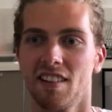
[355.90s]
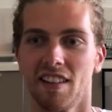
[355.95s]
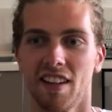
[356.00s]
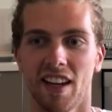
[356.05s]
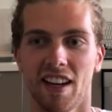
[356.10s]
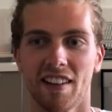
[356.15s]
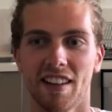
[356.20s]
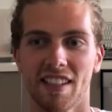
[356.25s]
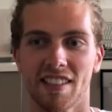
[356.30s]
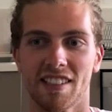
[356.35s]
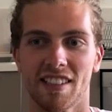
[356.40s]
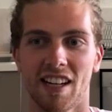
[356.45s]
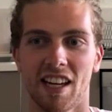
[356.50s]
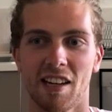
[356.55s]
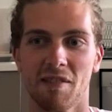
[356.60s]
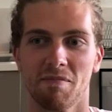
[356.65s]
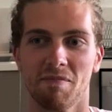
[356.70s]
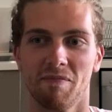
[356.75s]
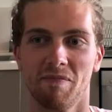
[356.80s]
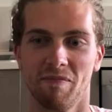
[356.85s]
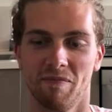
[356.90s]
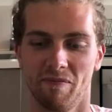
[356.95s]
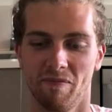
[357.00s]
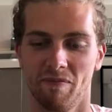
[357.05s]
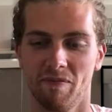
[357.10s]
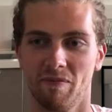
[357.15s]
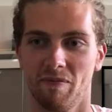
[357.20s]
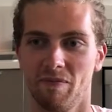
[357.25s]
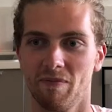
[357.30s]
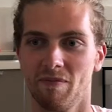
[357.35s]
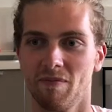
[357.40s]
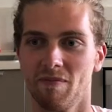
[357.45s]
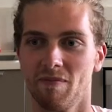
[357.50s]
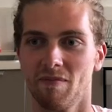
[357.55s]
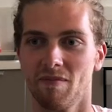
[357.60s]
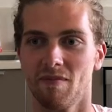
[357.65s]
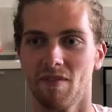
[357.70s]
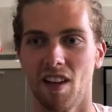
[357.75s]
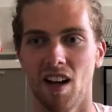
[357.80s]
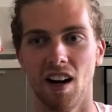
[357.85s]
Yeah, that's the name.
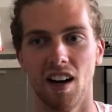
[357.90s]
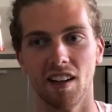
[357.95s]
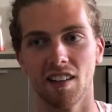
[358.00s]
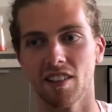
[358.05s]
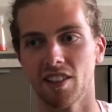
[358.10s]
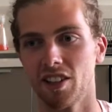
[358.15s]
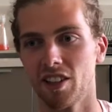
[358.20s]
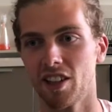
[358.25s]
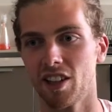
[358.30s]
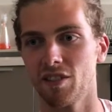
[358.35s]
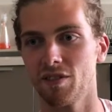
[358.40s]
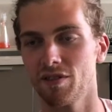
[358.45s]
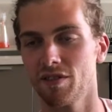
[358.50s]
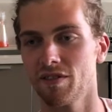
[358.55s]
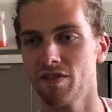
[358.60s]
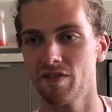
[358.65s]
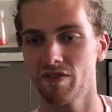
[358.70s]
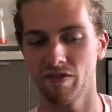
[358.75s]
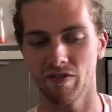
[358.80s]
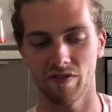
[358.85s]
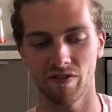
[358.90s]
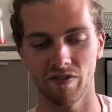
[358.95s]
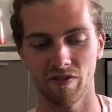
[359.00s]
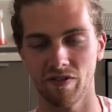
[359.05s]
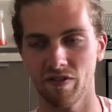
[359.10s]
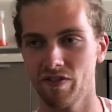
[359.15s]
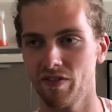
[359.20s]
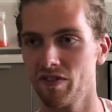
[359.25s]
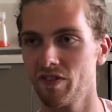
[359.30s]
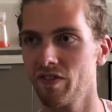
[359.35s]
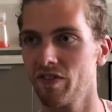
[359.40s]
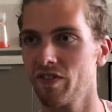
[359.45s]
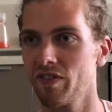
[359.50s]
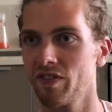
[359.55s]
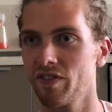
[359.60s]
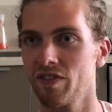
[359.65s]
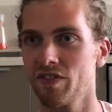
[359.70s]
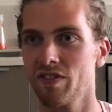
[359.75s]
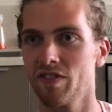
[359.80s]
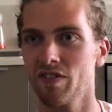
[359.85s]
Alright, good enough.
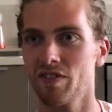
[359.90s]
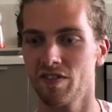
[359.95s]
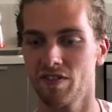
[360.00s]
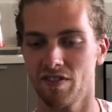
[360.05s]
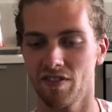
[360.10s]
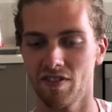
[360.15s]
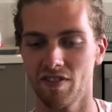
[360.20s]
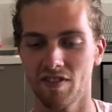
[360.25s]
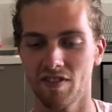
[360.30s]
You're welcome.